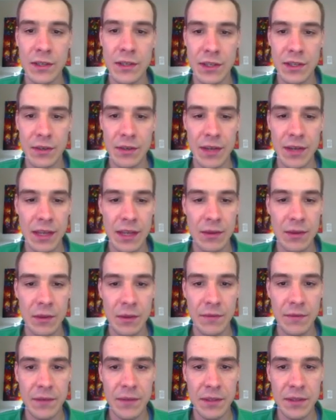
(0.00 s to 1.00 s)
So in the
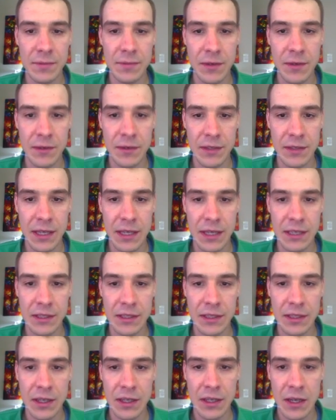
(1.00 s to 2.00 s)
reverse
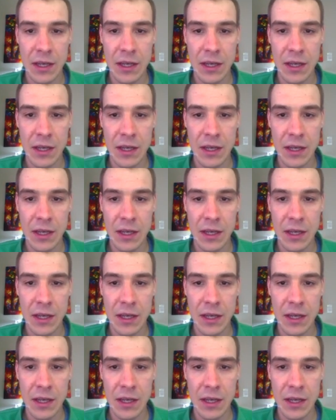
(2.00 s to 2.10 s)
process,